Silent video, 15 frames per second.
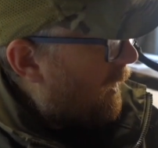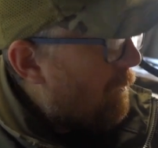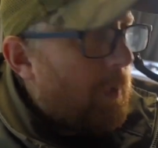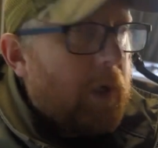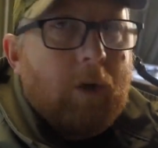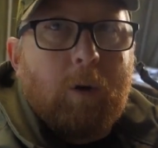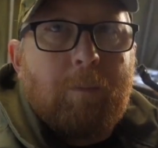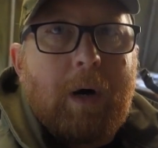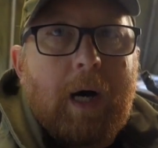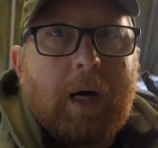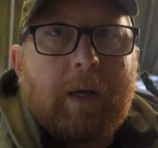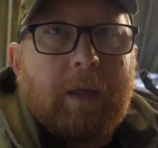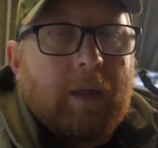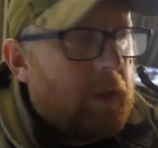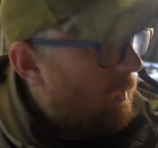put a little
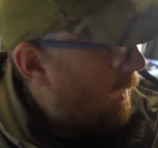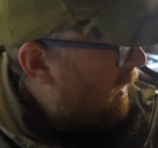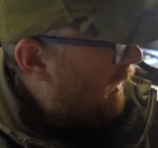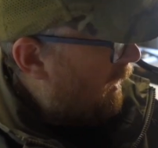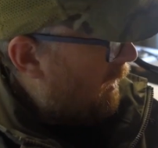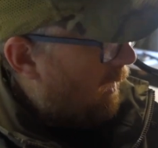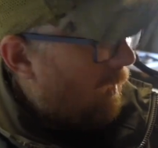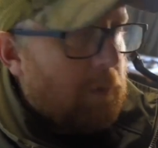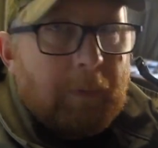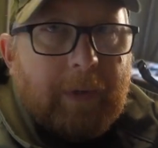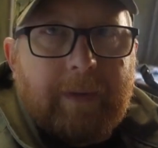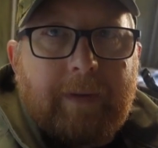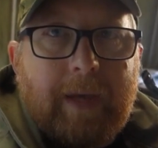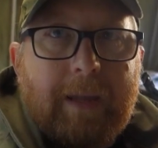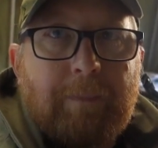mark, a little
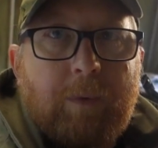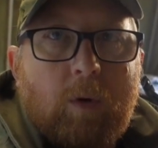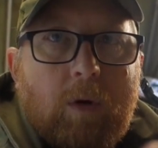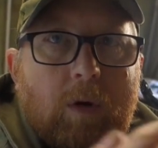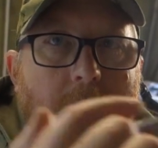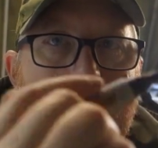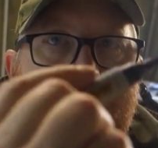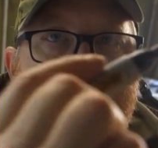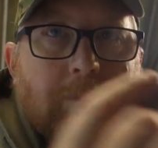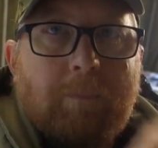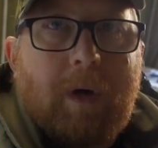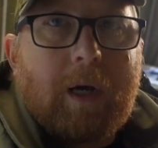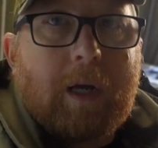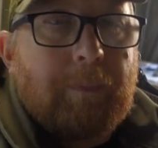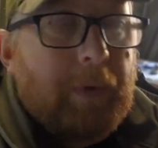bit of tape or marker